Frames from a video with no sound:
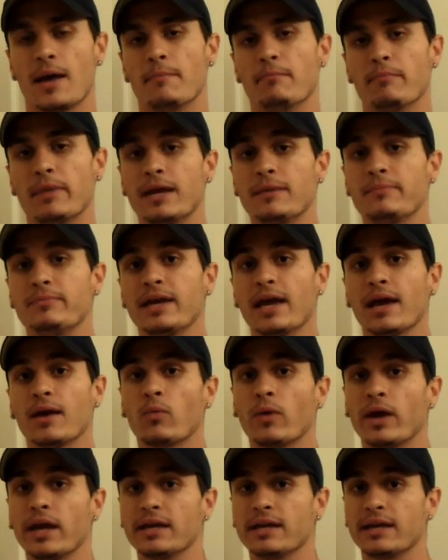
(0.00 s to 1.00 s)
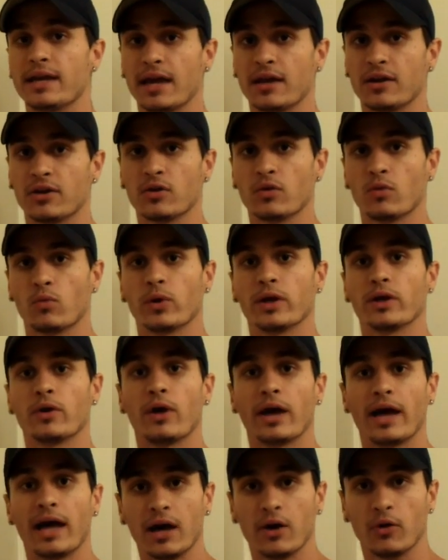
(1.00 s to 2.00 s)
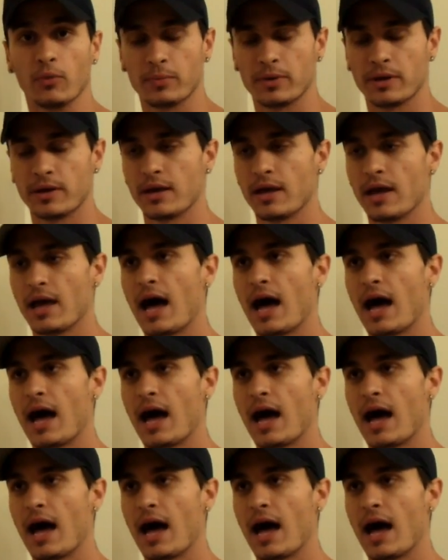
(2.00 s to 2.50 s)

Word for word: maybe a weight gainer will help.